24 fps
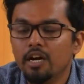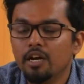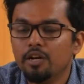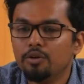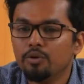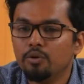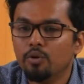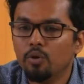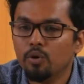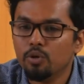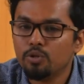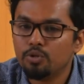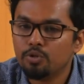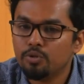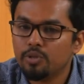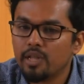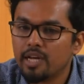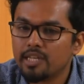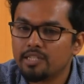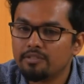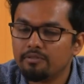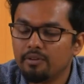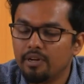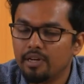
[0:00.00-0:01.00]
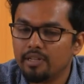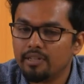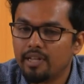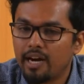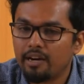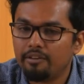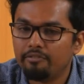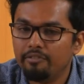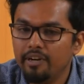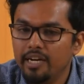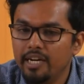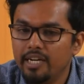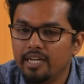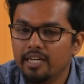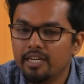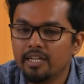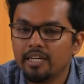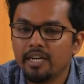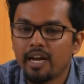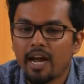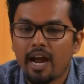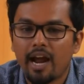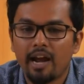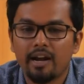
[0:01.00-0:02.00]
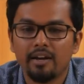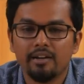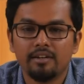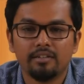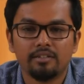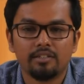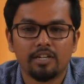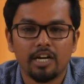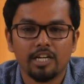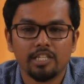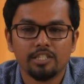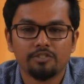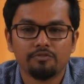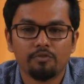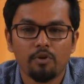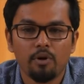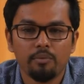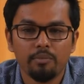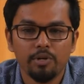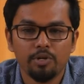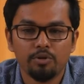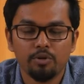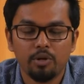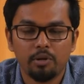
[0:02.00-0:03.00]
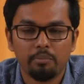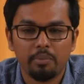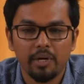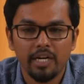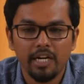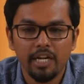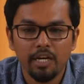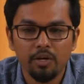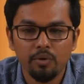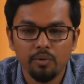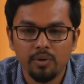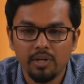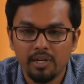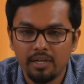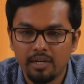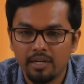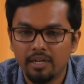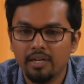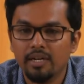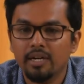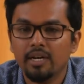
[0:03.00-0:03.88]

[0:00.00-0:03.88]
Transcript: to go through that filter and transform into a particular